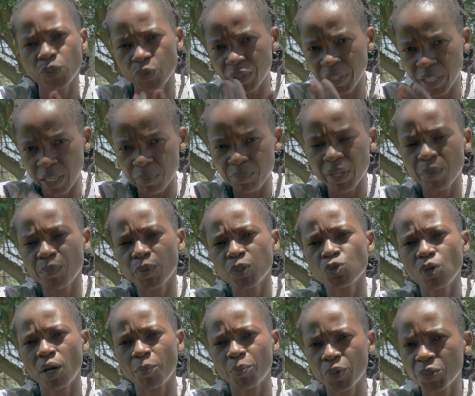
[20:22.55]
So you can be able
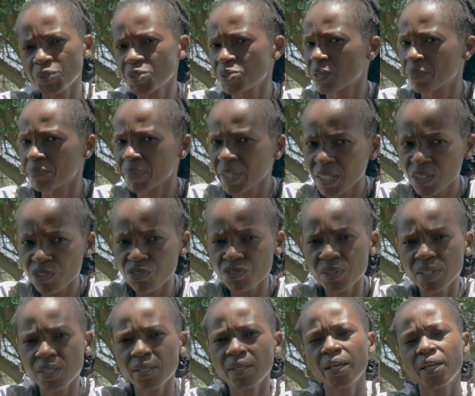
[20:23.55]
to approach the
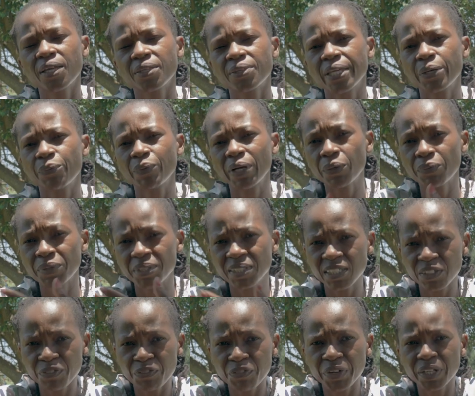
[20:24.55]
ministry. They work with
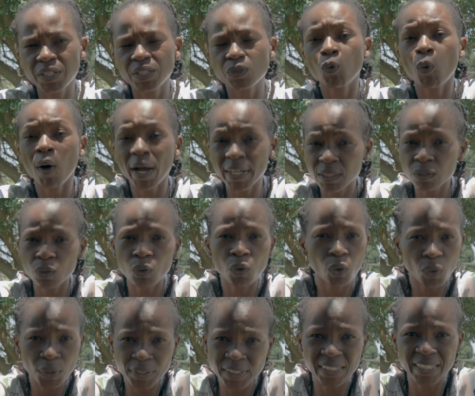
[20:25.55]
different ward
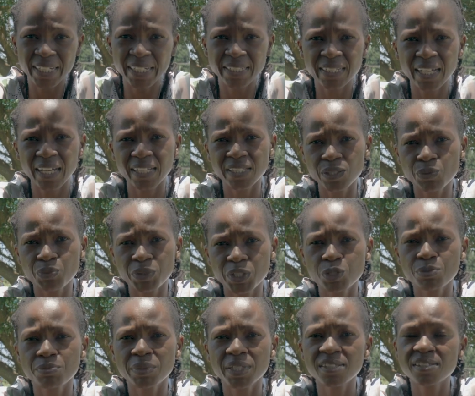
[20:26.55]
coordinators,
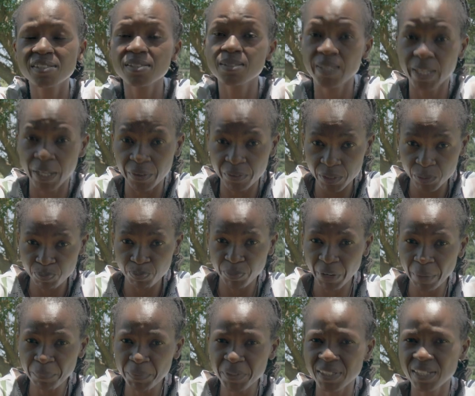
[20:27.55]
which means their
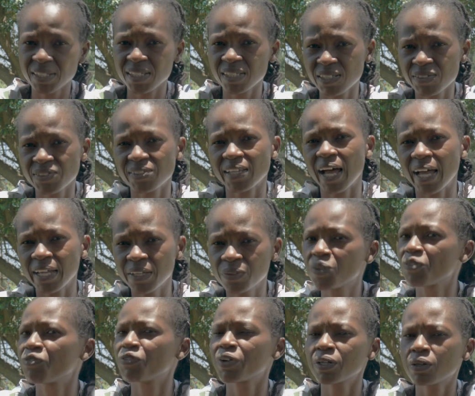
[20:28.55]
representatives are in
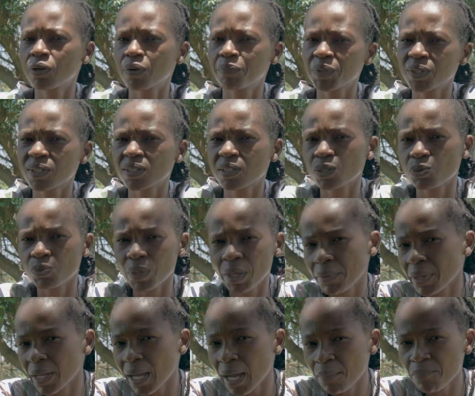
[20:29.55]
the very communities where
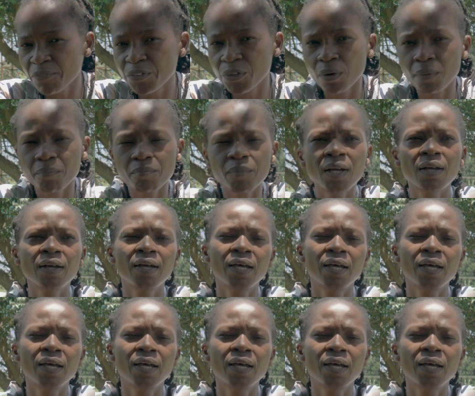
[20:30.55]
we come from.